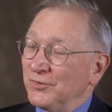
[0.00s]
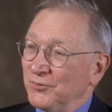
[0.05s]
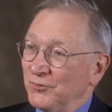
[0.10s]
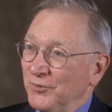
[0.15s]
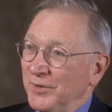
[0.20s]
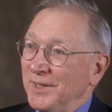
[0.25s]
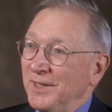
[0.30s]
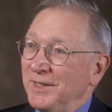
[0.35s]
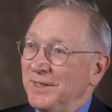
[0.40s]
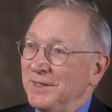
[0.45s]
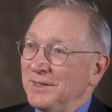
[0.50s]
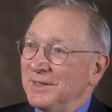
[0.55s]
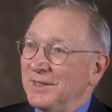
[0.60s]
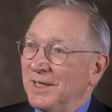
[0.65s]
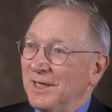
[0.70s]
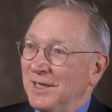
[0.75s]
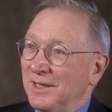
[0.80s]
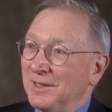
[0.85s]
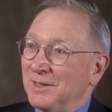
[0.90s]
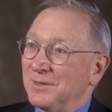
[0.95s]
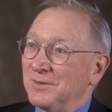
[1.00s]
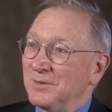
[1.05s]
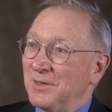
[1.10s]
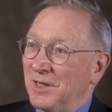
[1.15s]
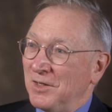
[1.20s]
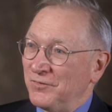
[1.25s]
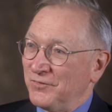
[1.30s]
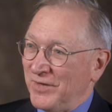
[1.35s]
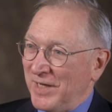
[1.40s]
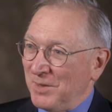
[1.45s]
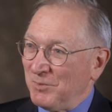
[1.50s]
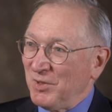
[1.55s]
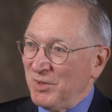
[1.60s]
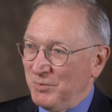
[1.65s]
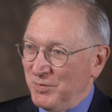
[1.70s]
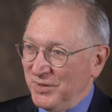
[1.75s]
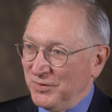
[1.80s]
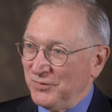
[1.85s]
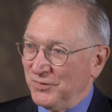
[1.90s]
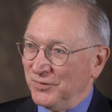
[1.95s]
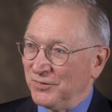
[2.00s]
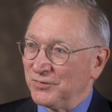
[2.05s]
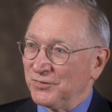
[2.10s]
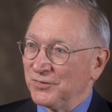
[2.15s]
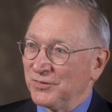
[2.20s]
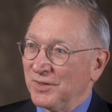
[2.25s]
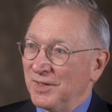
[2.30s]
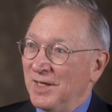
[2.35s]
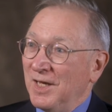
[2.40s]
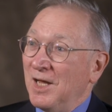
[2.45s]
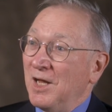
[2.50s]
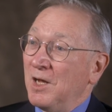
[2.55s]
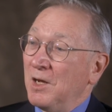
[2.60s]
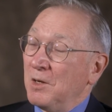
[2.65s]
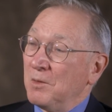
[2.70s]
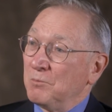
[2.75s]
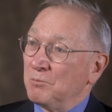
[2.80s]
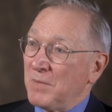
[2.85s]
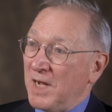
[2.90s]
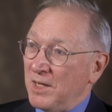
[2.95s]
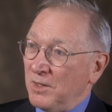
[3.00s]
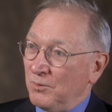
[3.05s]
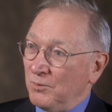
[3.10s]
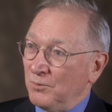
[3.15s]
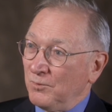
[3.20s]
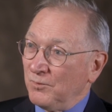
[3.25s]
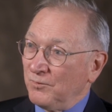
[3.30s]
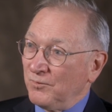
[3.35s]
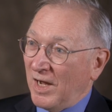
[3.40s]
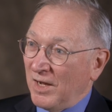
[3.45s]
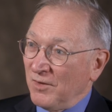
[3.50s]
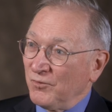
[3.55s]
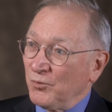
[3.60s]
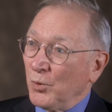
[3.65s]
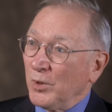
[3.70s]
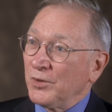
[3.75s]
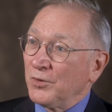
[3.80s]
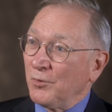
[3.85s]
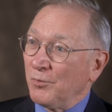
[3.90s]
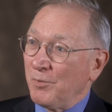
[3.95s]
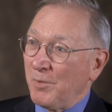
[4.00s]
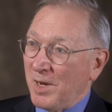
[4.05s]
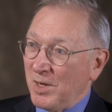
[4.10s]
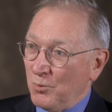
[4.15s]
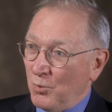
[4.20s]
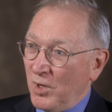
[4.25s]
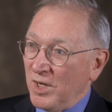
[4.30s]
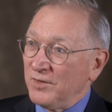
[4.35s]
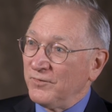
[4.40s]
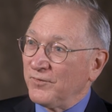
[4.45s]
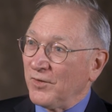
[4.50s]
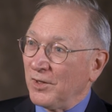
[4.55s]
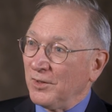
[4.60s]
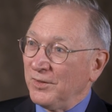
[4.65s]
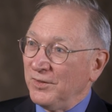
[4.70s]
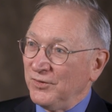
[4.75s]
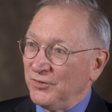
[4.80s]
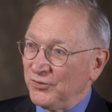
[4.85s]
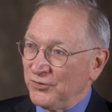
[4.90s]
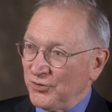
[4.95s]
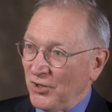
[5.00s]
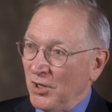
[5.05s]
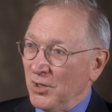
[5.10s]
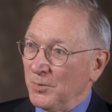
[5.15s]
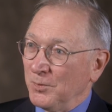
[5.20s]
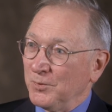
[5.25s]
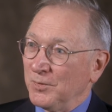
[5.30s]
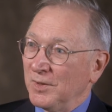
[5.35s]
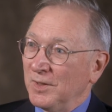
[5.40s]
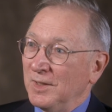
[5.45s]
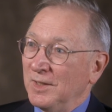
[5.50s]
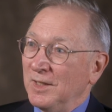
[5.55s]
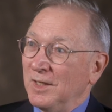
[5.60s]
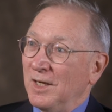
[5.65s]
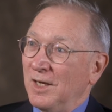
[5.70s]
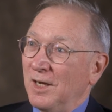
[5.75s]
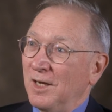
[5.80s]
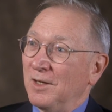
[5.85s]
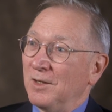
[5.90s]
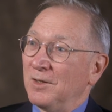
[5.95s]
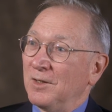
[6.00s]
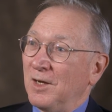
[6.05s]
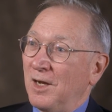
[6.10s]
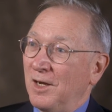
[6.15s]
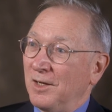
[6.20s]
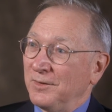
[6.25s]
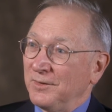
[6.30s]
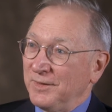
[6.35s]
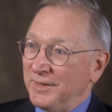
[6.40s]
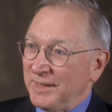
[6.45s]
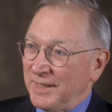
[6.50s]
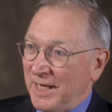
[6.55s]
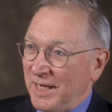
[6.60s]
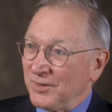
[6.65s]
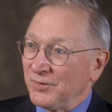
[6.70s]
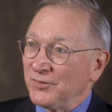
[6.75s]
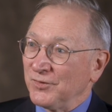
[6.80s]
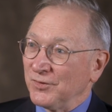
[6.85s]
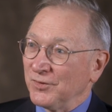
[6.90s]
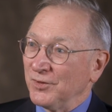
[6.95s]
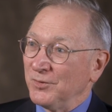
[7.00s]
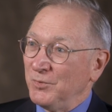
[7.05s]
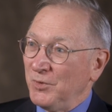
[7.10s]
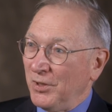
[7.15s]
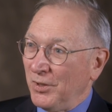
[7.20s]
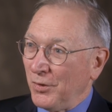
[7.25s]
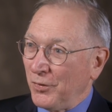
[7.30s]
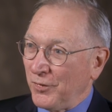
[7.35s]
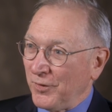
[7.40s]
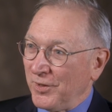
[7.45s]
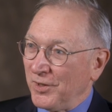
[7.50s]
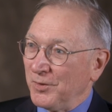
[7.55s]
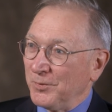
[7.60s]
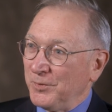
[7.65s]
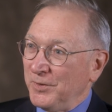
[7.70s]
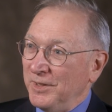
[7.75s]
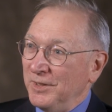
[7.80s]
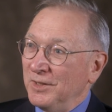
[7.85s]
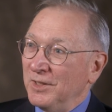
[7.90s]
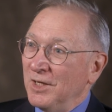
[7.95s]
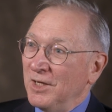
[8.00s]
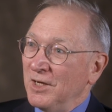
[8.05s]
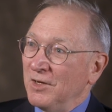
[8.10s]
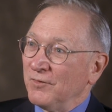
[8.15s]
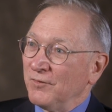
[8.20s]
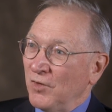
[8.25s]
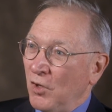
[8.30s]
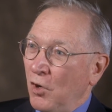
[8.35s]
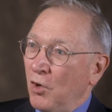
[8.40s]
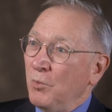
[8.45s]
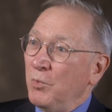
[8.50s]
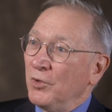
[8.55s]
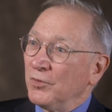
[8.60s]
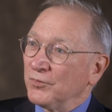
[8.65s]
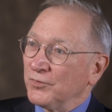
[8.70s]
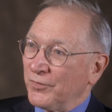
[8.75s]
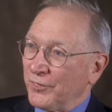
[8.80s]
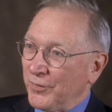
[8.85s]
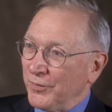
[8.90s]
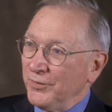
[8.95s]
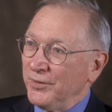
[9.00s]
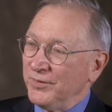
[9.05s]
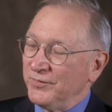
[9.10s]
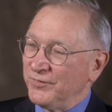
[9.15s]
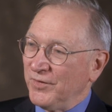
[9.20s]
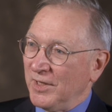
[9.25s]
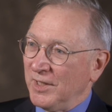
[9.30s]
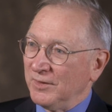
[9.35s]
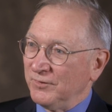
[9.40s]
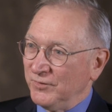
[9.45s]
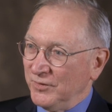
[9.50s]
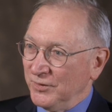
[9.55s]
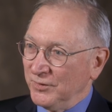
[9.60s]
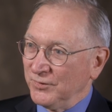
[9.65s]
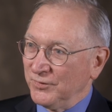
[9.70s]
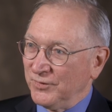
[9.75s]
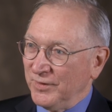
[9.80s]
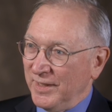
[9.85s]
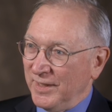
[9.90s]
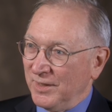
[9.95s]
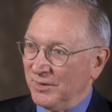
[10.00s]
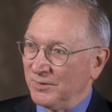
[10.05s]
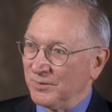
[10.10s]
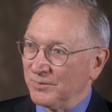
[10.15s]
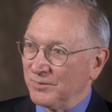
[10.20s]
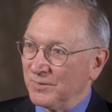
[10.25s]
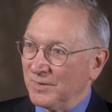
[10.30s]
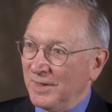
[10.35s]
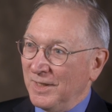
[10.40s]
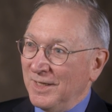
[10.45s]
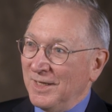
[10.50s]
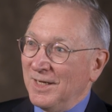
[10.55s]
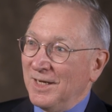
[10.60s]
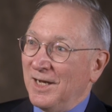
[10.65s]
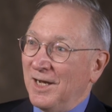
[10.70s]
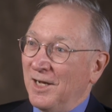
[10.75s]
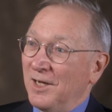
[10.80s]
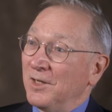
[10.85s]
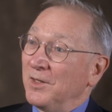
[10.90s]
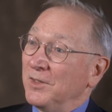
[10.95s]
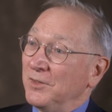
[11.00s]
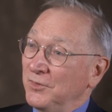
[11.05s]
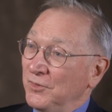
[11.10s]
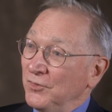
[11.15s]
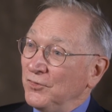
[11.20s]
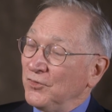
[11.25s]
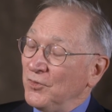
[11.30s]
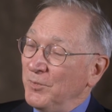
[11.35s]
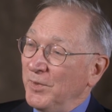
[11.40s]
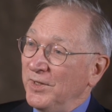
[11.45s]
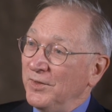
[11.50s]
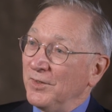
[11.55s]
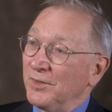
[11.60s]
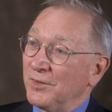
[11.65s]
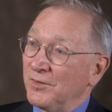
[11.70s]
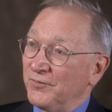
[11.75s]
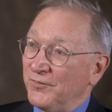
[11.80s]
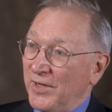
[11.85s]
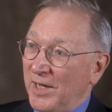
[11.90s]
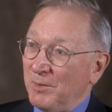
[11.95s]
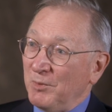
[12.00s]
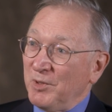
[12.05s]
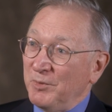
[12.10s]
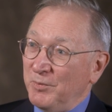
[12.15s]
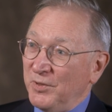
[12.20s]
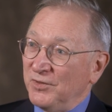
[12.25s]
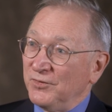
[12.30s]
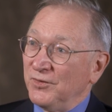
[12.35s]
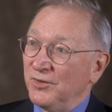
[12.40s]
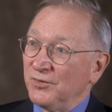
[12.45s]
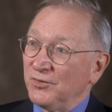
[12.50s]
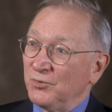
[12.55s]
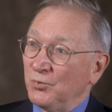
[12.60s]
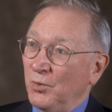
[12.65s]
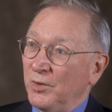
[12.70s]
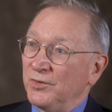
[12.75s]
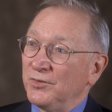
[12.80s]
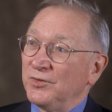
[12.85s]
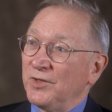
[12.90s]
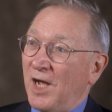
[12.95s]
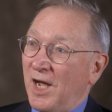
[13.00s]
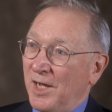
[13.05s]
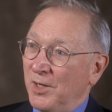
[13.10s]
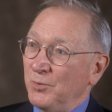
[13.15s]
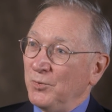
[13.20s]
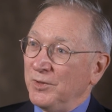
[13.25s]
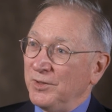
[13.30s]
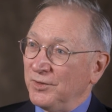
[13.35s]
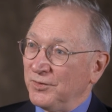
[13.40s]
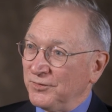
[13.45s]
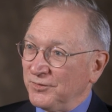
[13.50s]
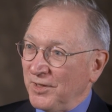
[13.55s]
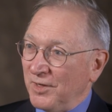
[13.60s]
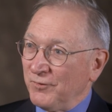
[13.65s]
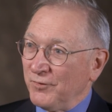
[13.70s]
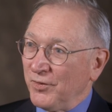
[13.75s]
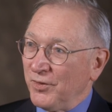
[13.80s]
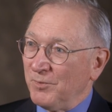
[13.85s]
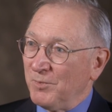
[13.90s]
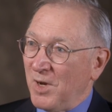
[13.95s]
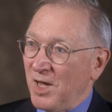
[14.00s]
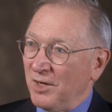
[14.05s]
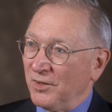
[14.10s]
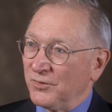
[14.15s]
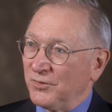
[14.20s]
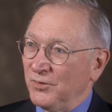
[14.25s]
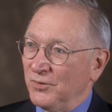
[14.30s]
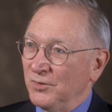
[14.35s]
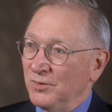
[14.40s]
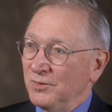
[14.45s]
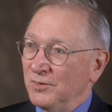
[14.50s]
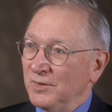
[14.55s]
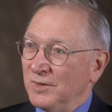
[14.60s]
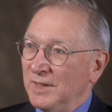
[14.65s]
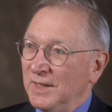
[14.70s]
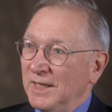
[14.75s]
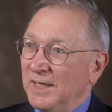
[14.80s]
is really uh, a family business. My, I've worked with my wife, Arlene Sharpe, uh, on cancer immunotherapy for almost 35 years now. Uh, it used to be that the family business was I would discover the molecule,